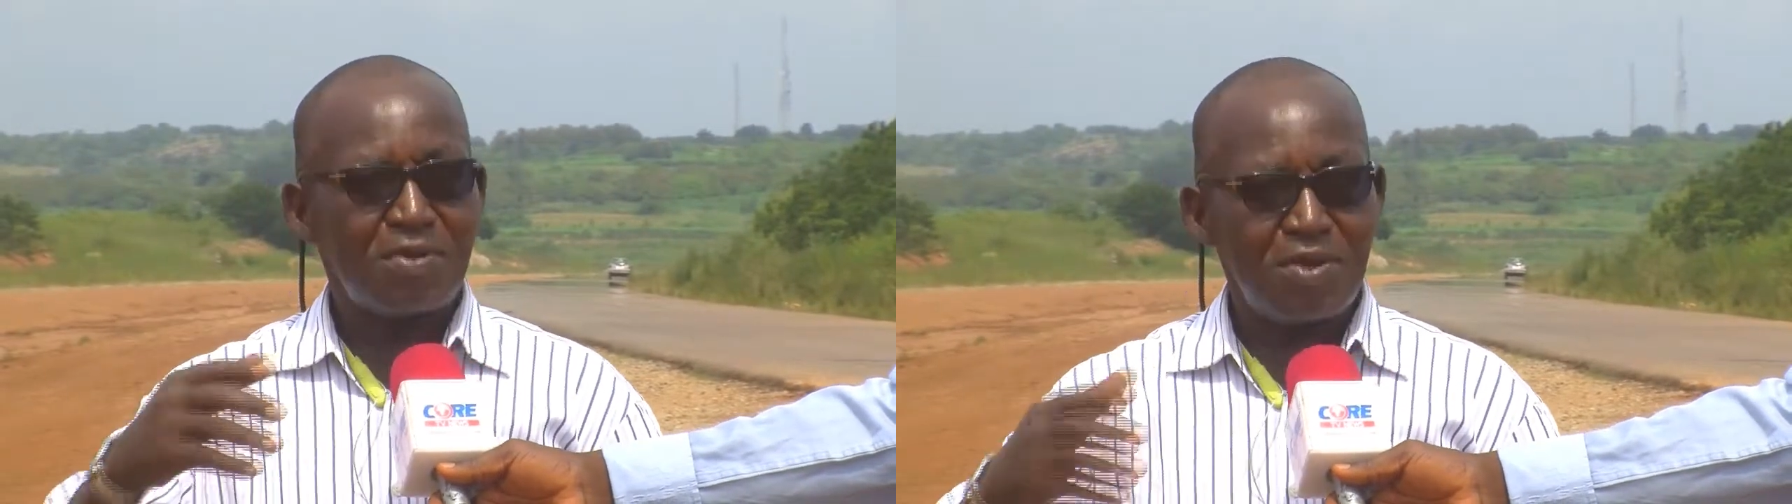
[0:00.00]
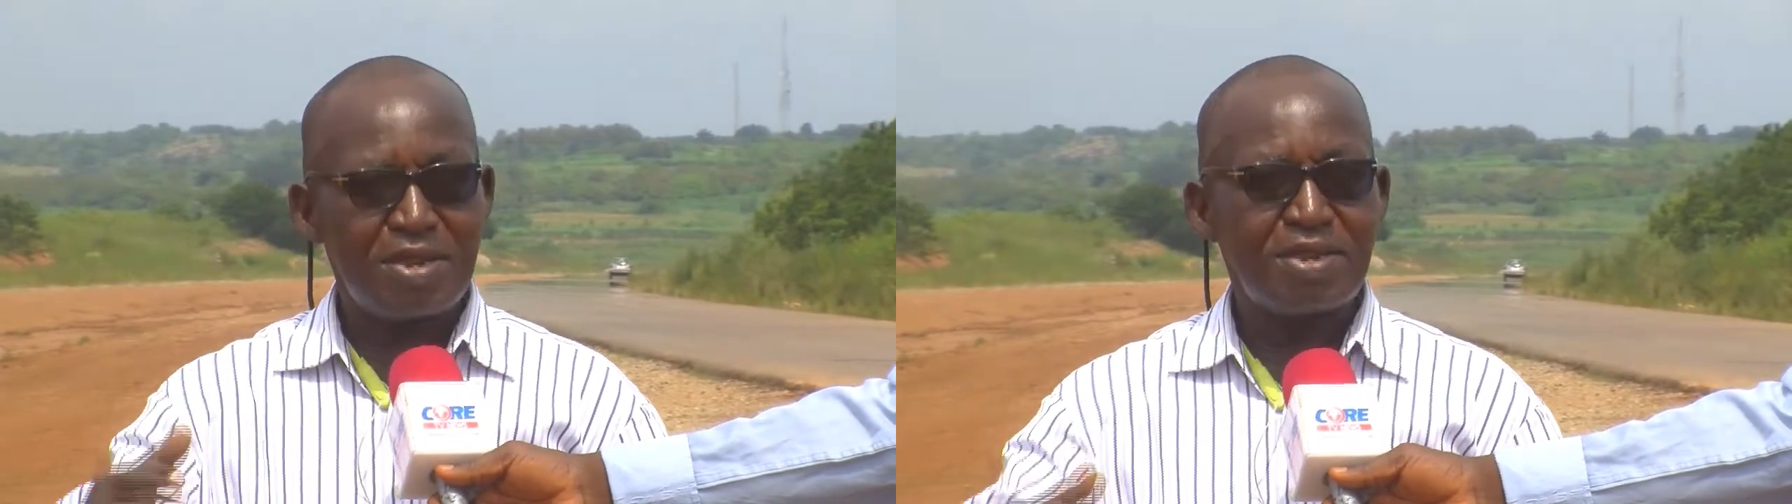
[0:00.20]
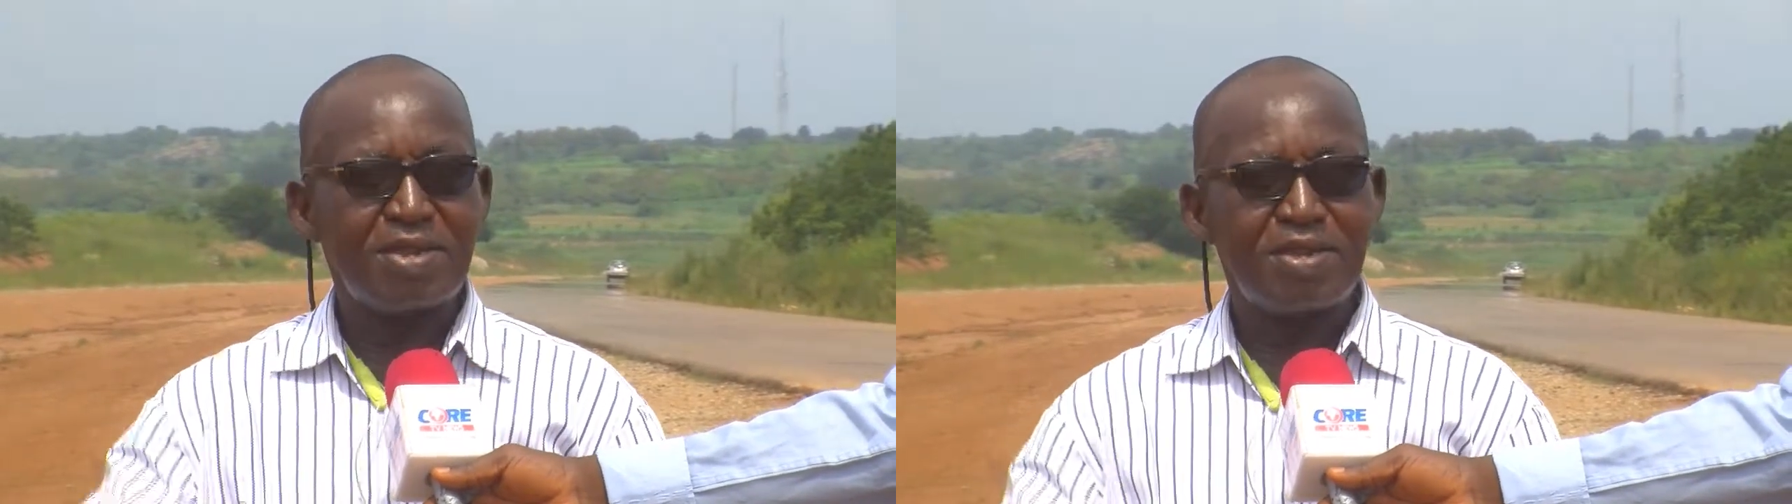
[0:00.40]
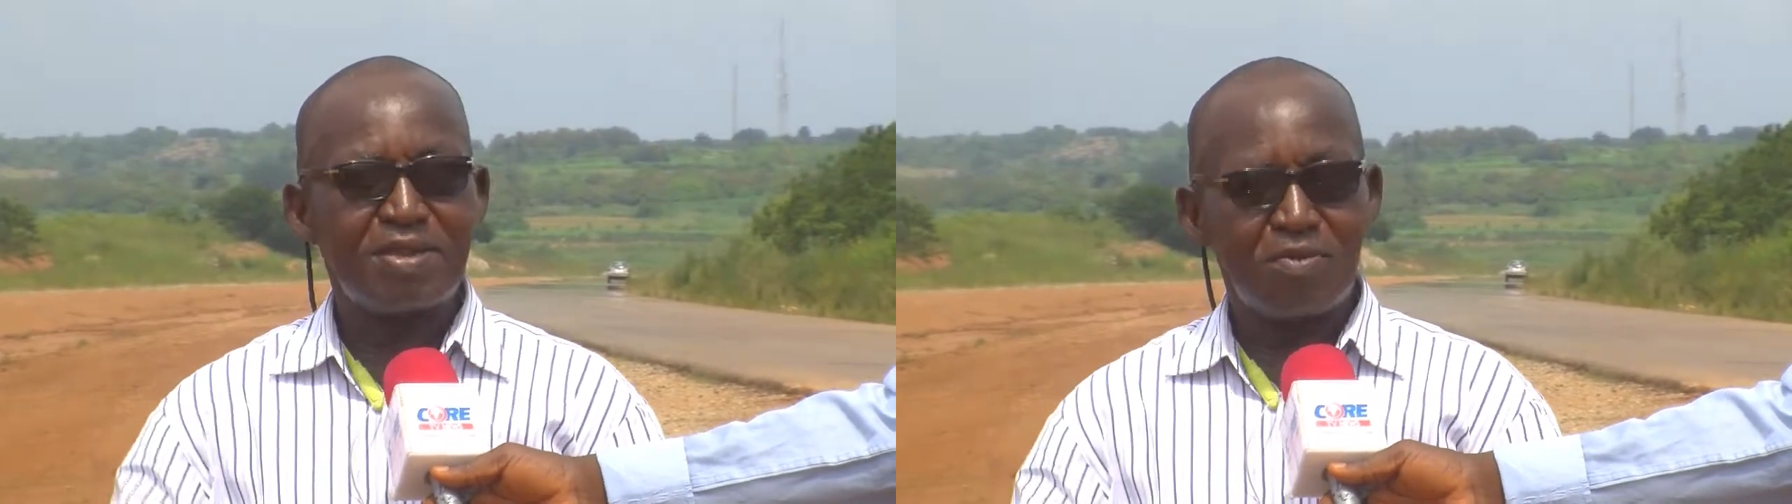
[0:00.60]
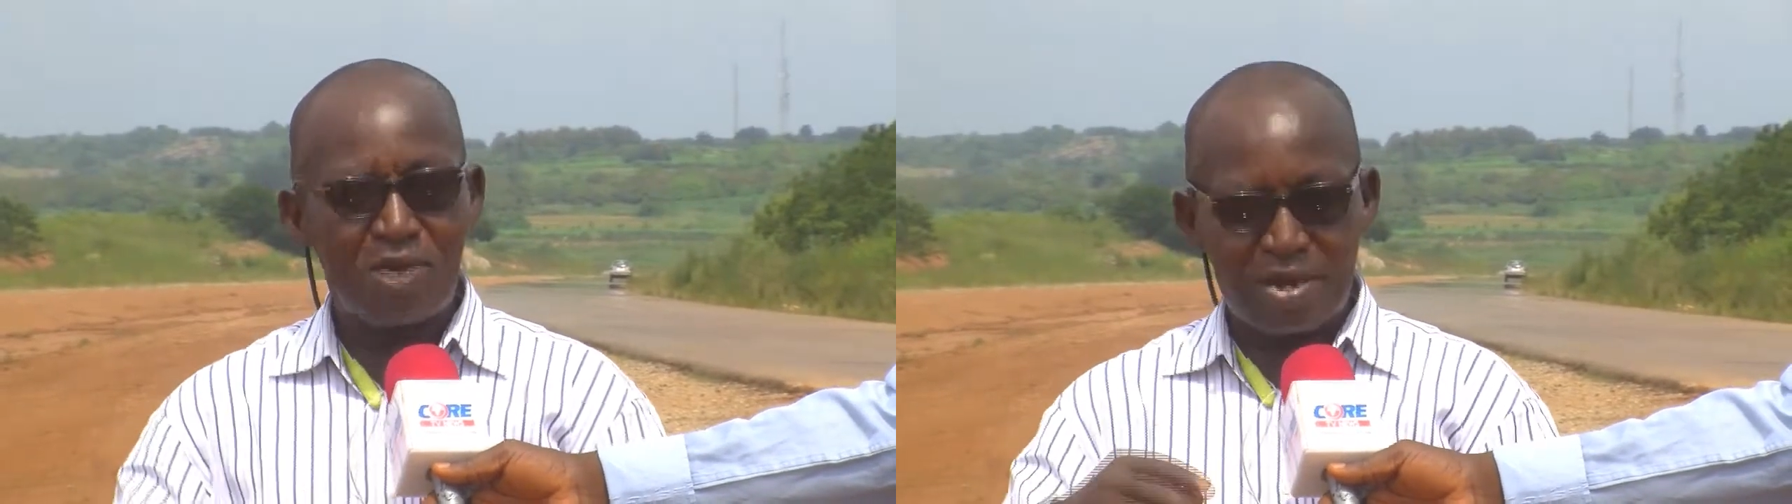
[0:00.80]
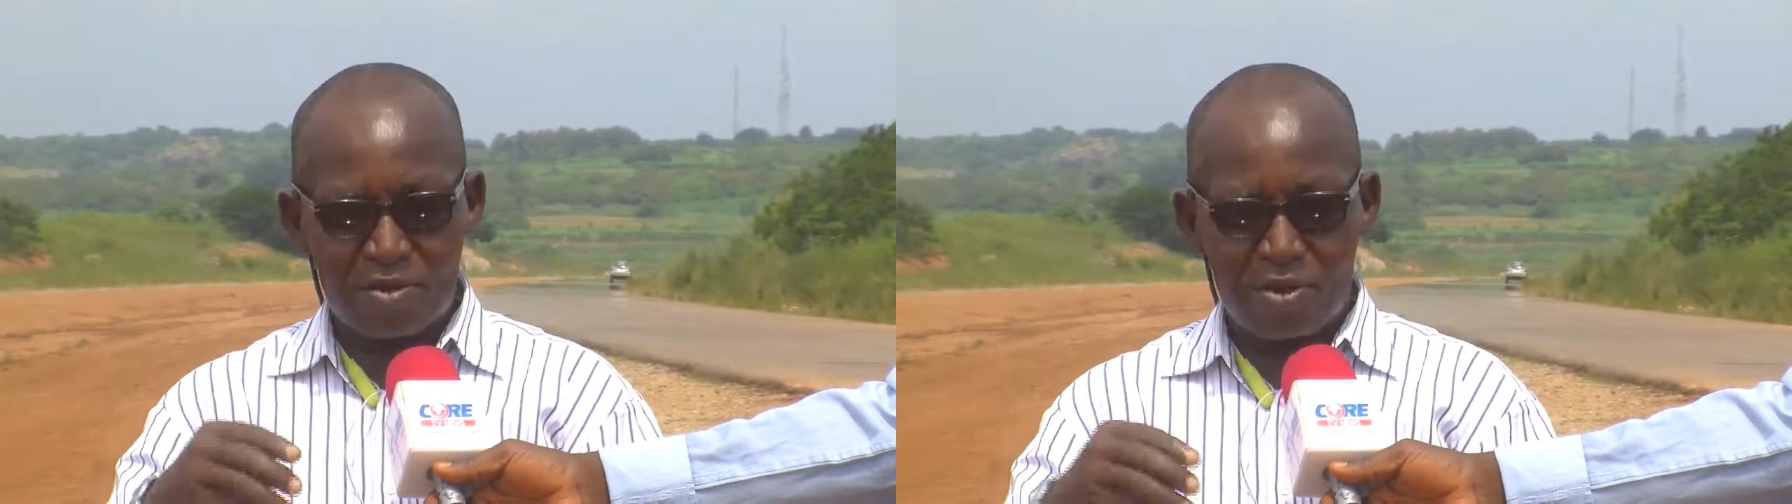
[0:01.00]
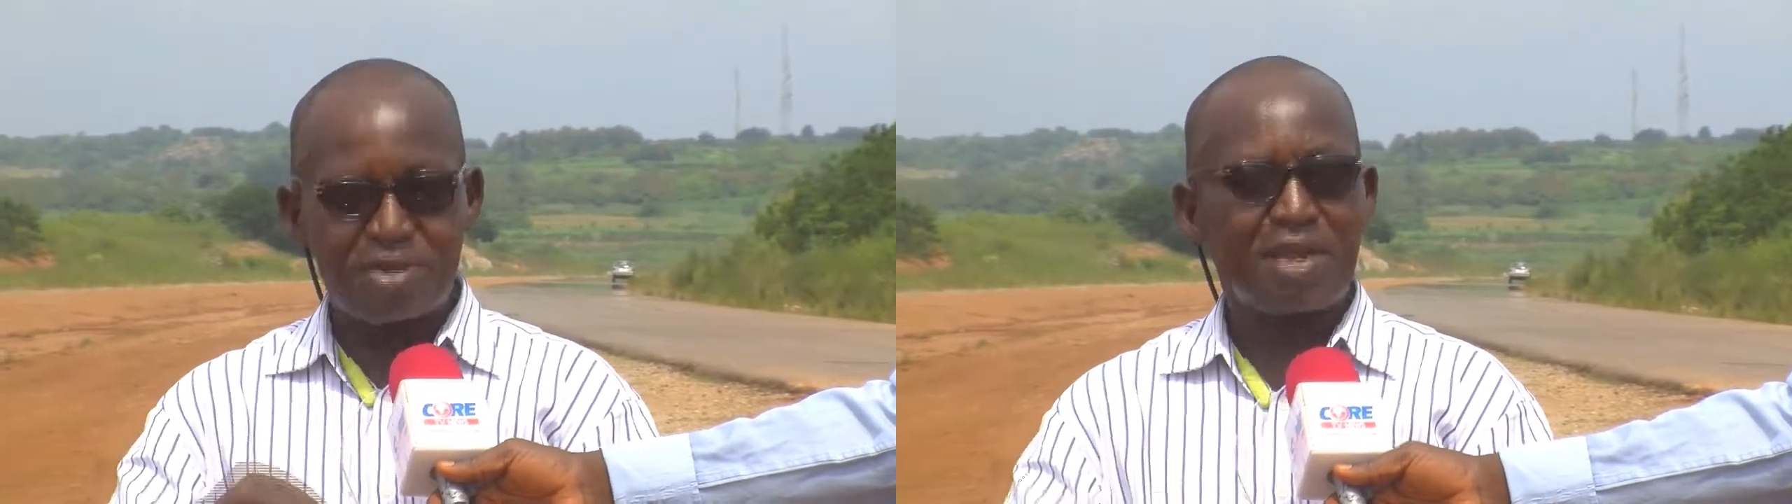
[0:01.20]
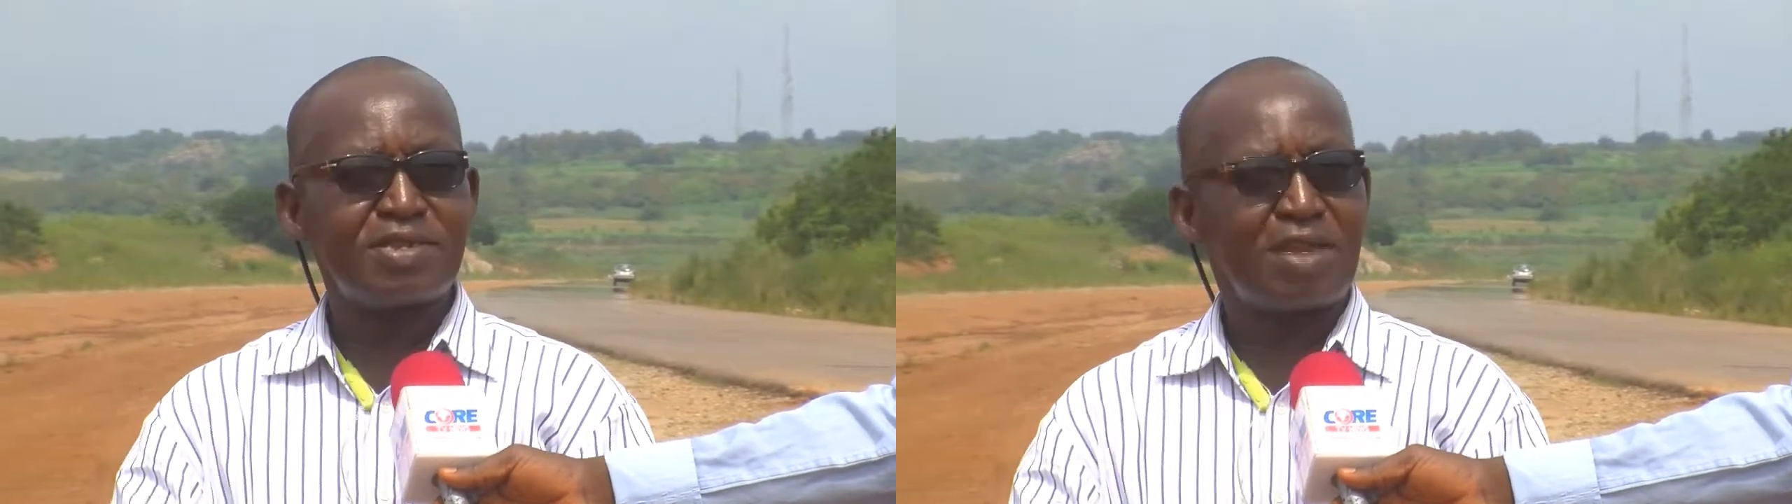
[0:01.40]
when the contract is